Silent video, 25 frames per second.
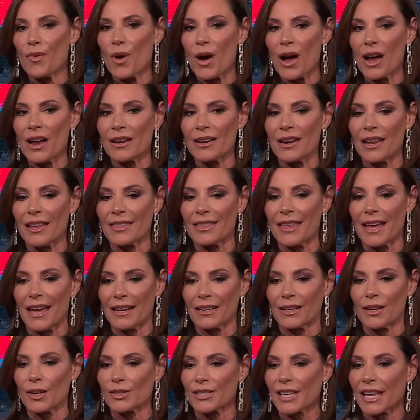one
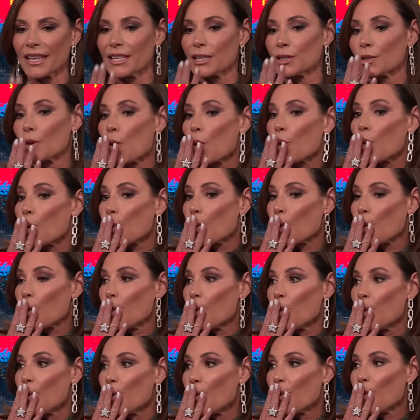that goes like this.
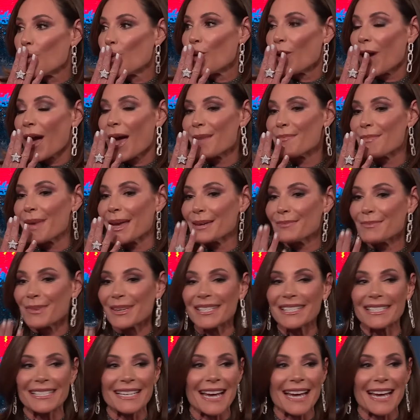Okay, what about